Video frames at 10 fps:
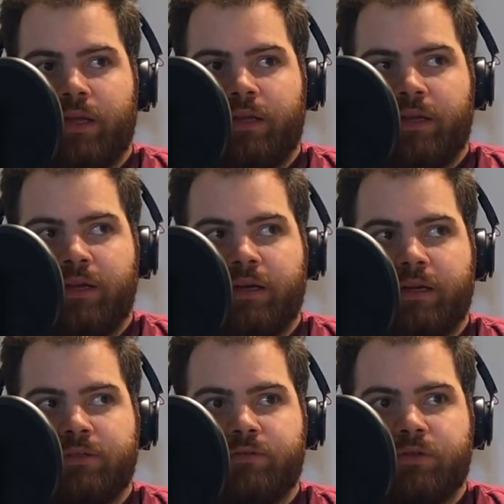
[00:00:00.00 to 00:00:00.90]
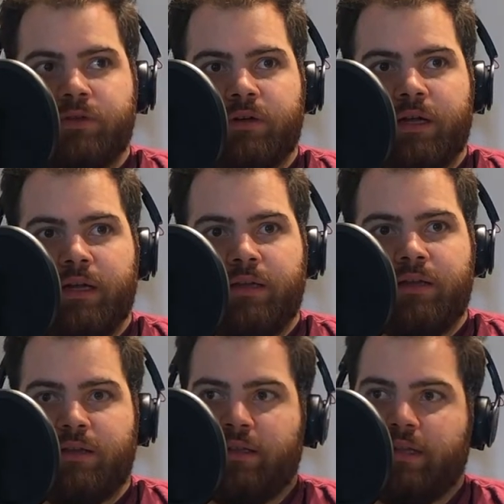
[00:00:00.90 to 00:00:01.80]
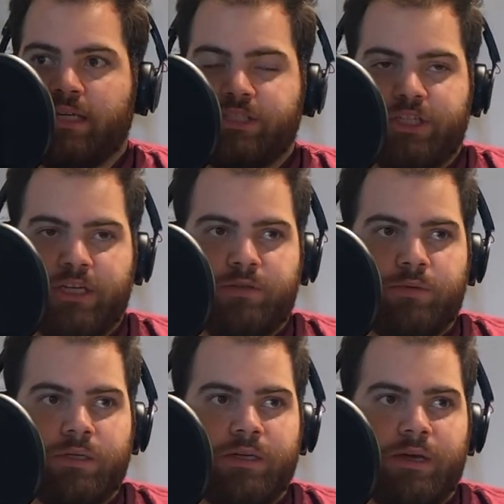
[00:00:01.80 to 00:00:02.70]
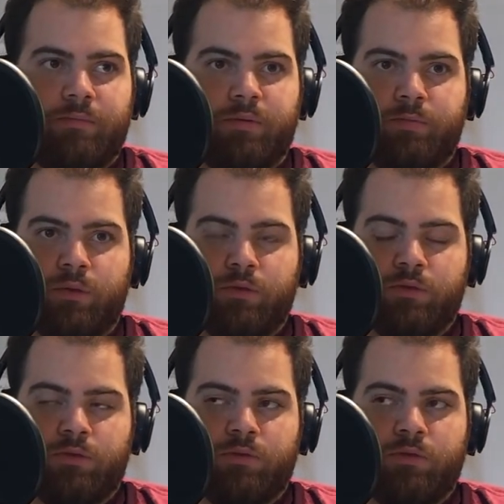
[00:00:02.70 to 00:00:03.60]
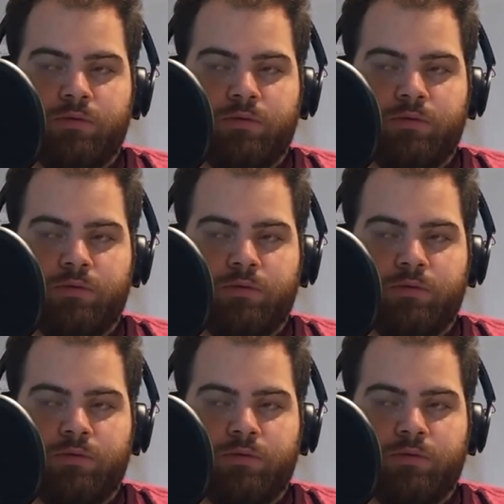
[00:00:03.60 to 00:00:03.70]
yeah, I asked for her hand, and then that January I proposed to her.